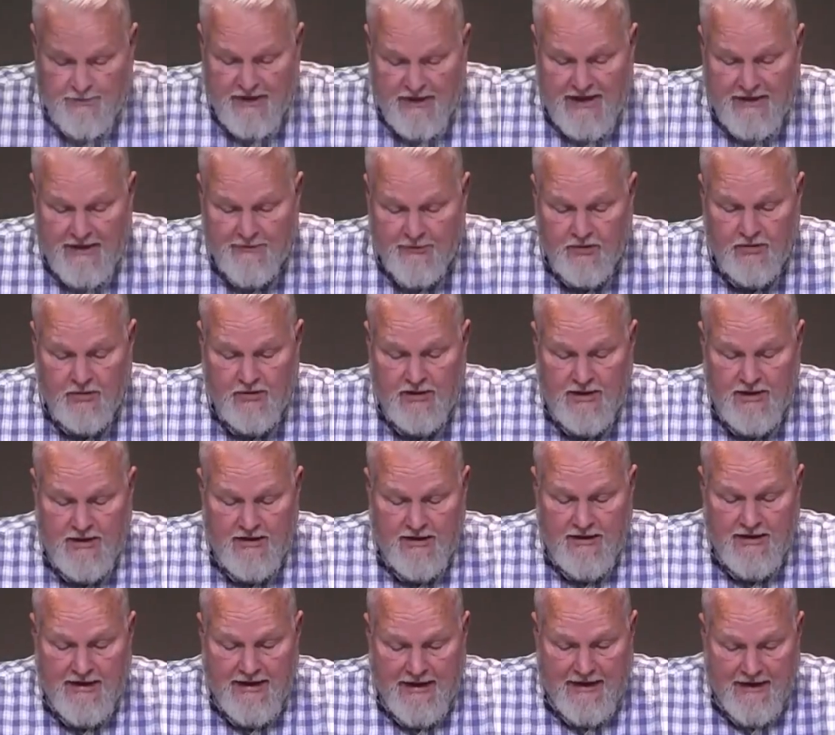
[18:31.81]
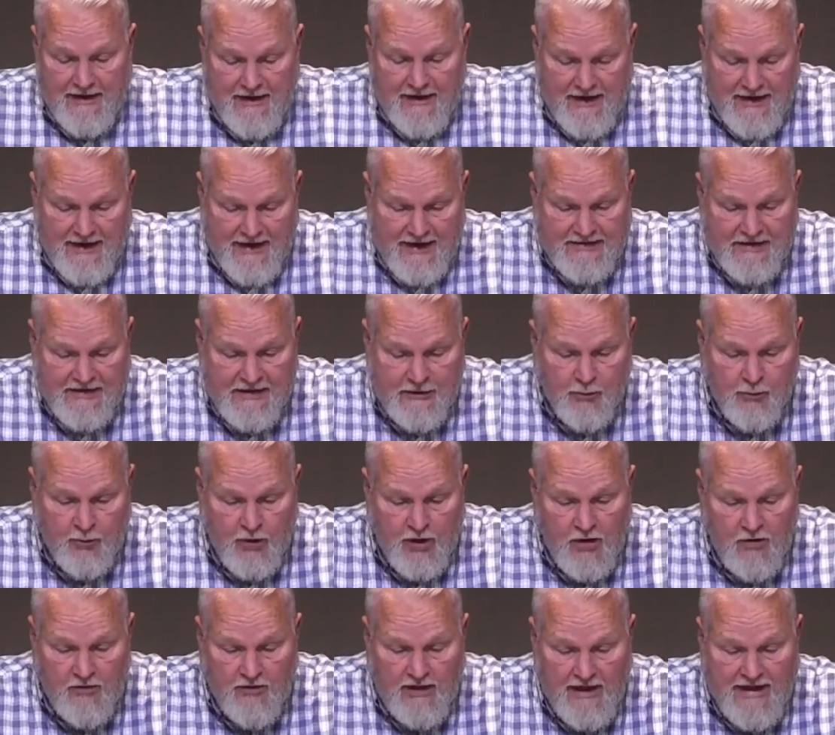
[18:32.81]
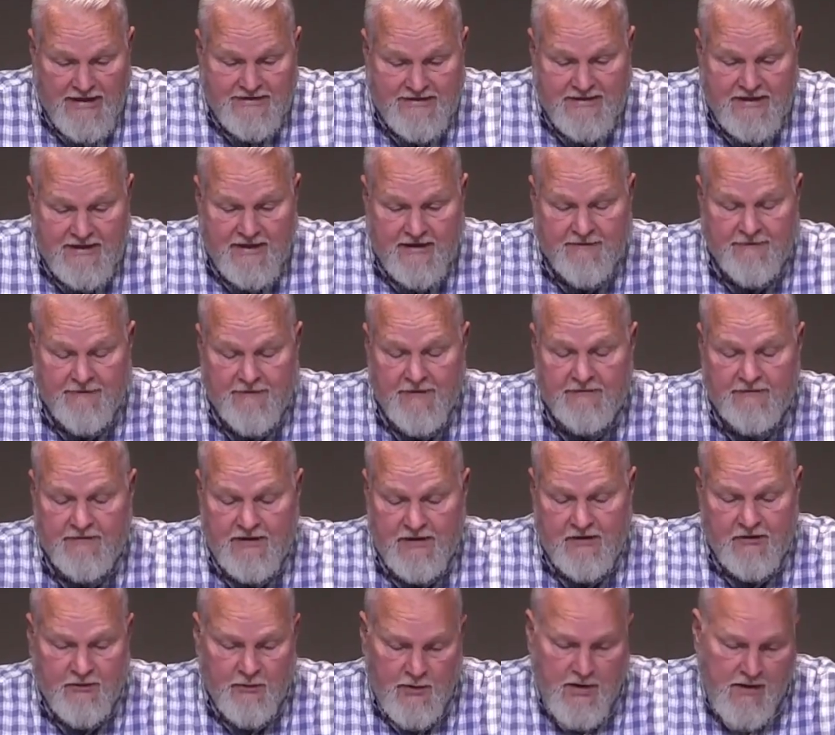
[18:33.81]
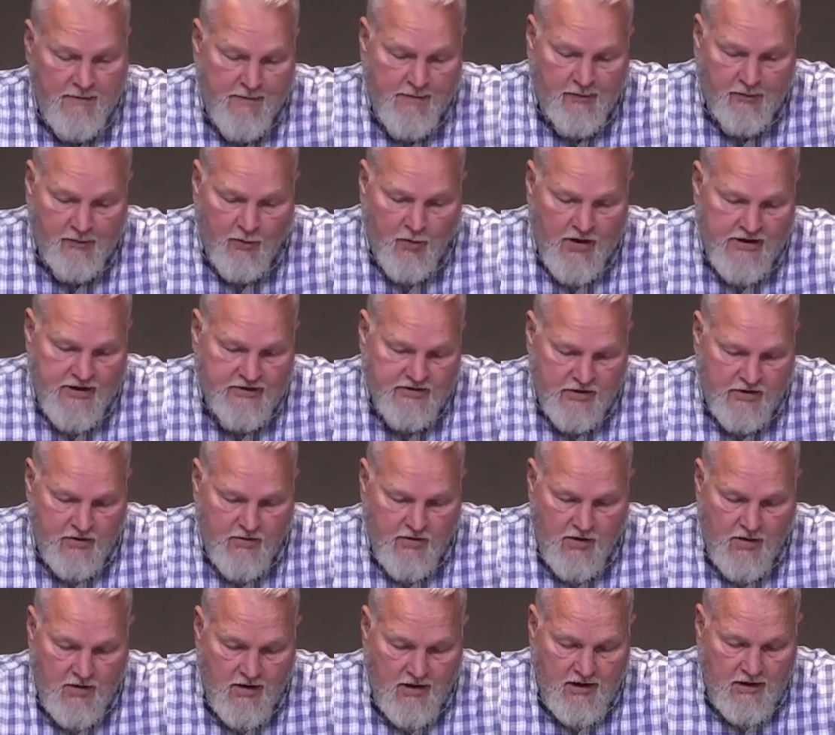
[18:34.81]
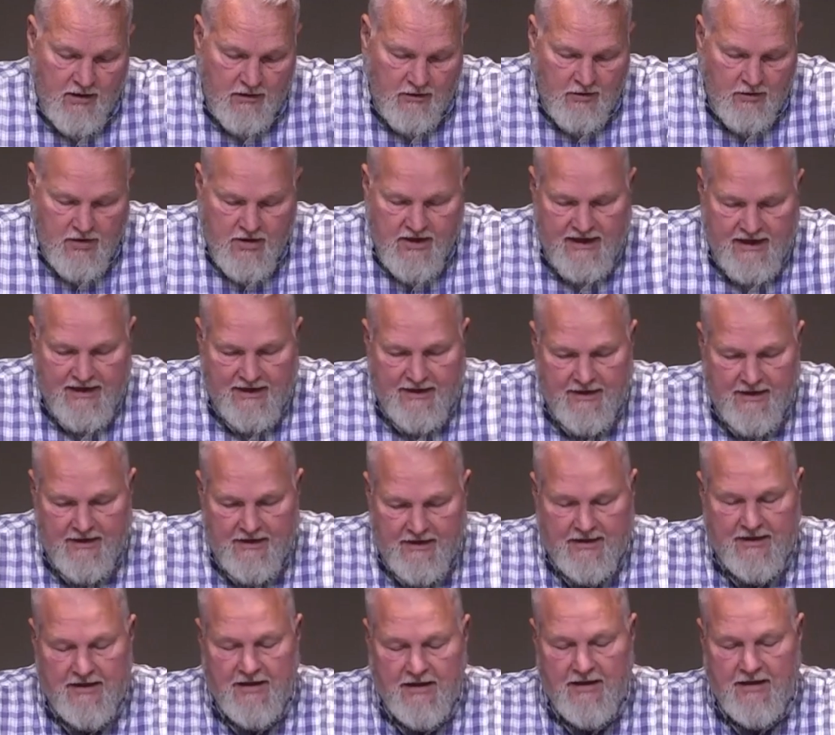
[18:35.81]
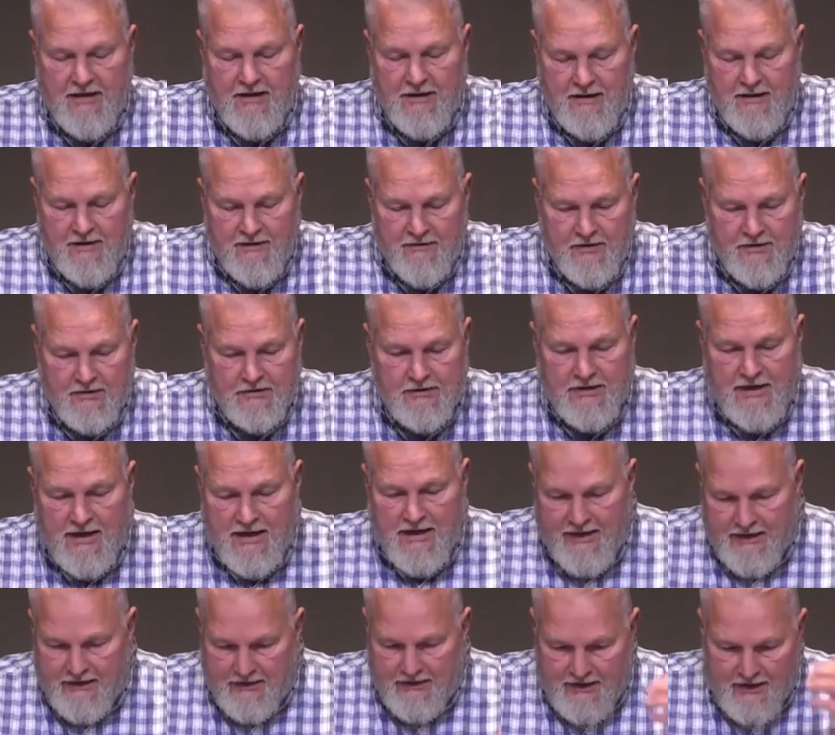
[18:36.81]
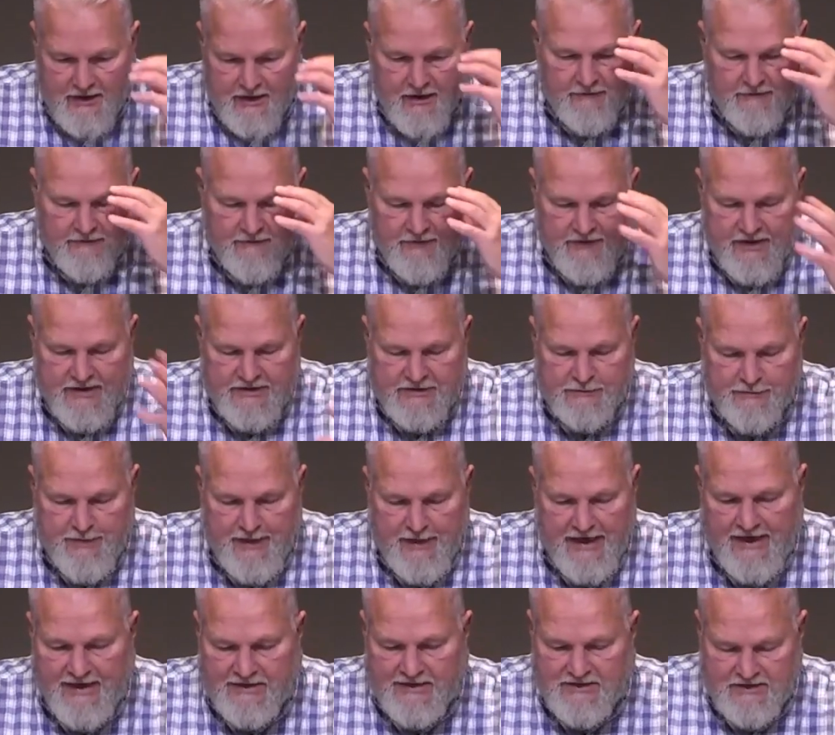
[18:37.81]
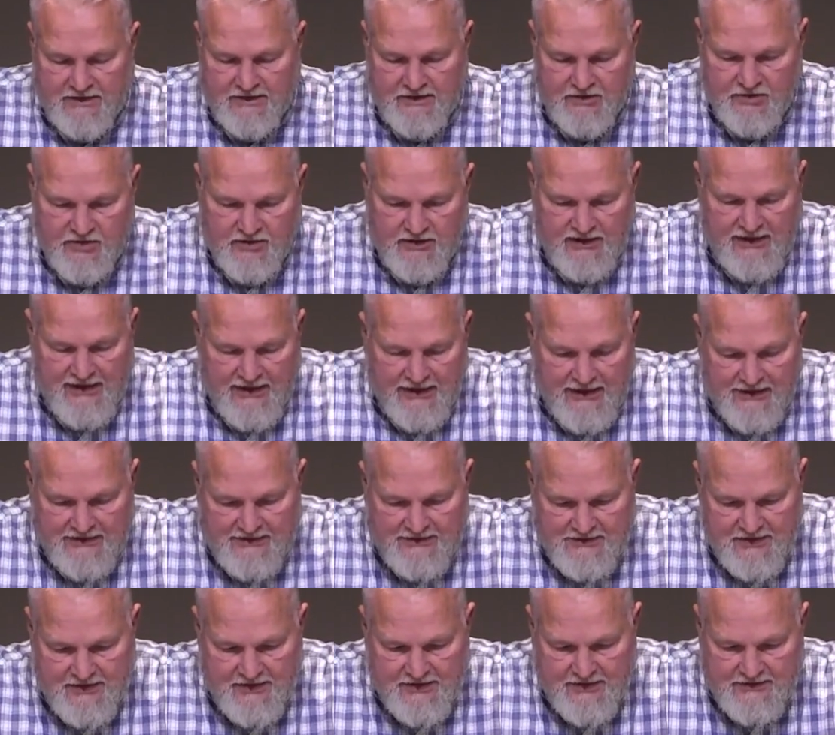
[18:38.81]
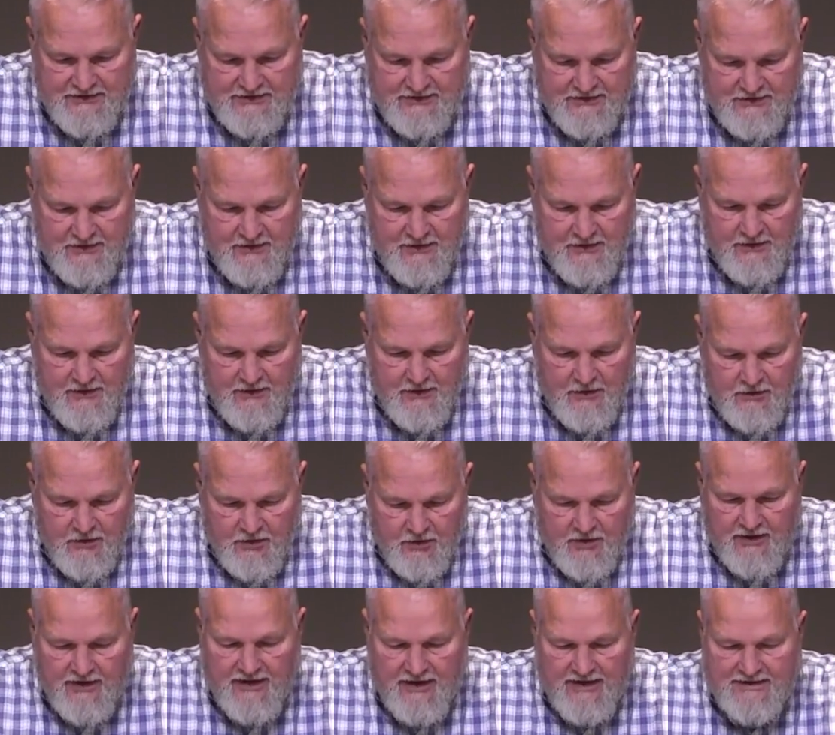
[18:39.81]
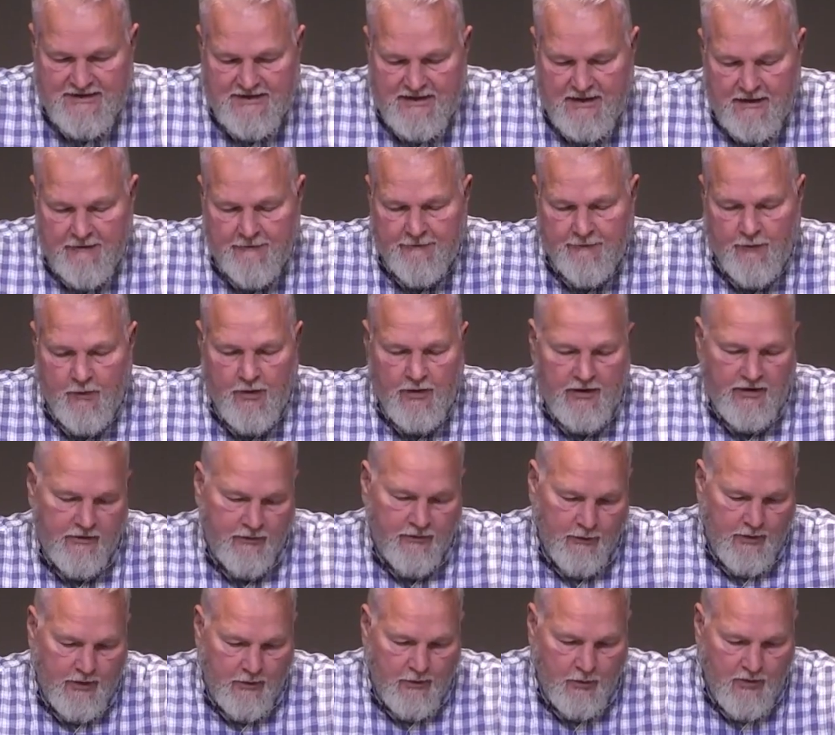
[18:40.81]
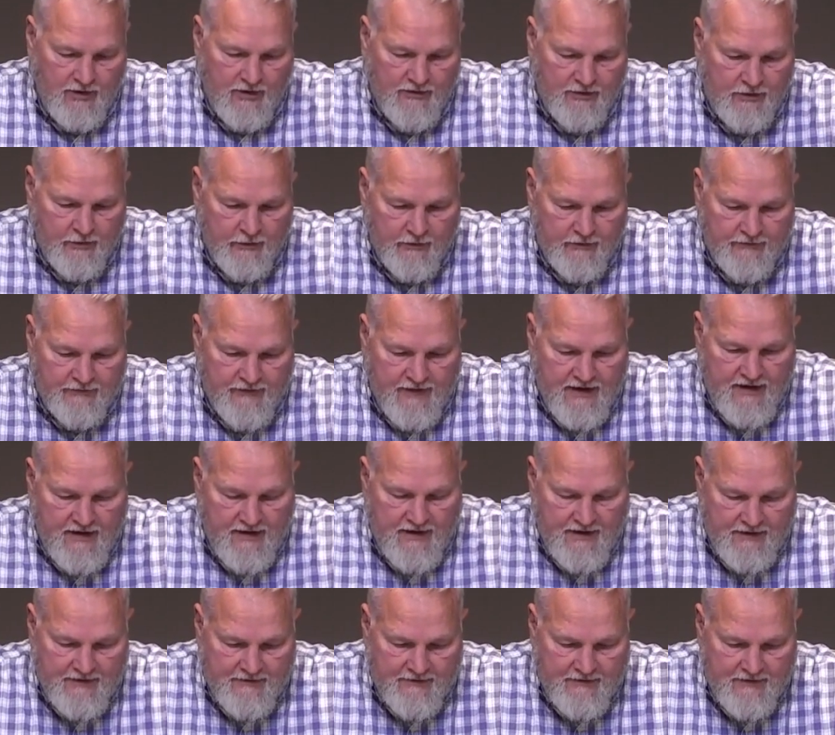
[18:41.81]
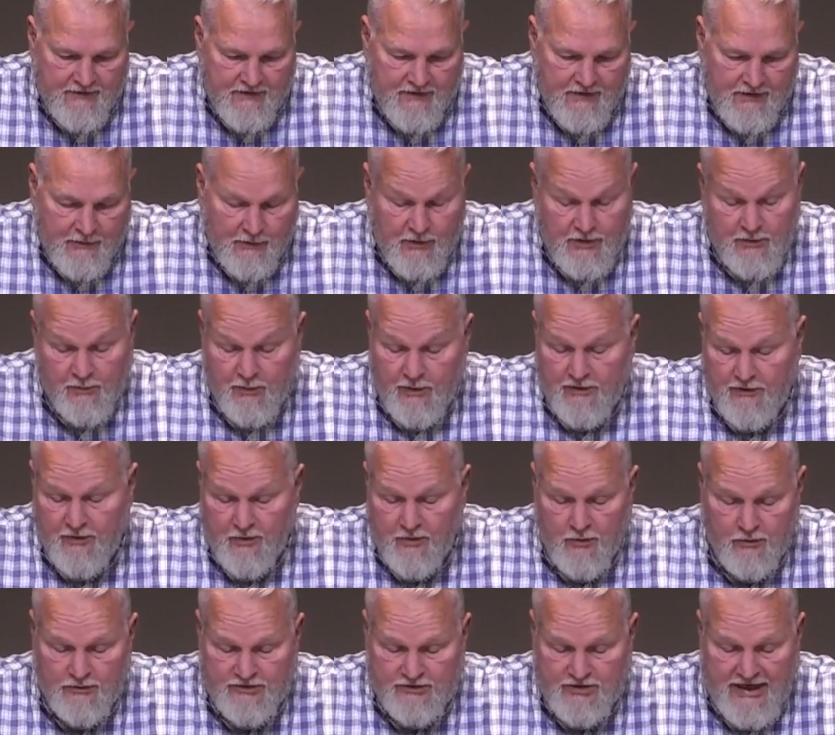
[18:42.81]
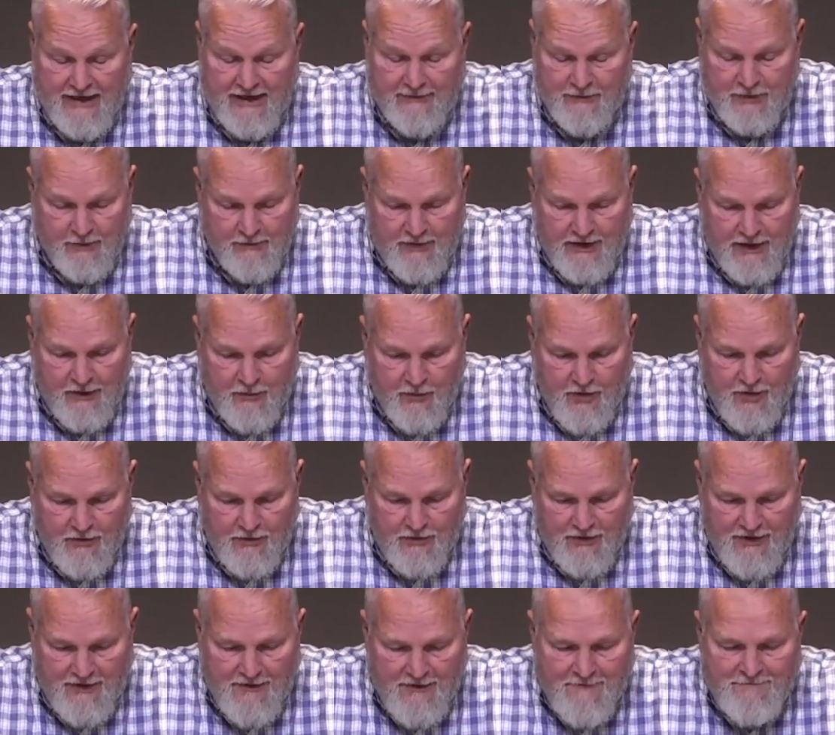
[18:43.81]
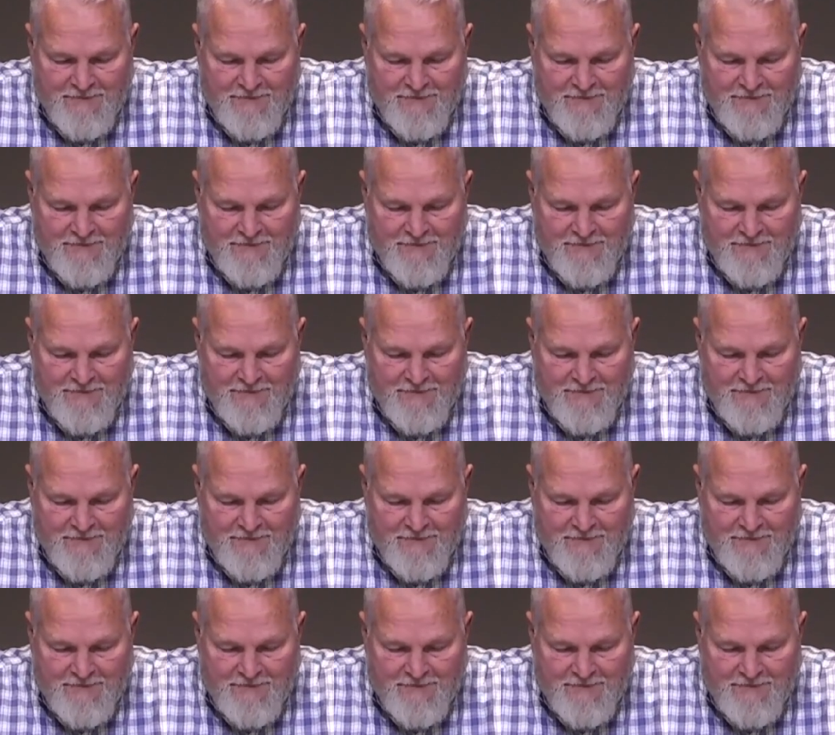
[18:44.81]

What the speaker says: the Bible as he wrote Isaiah 53. But boy, as you look at it again in the light of this passage in Exodus, look at Isaiah 43, 1 through 5. I want to read the whole chapter, but I won't.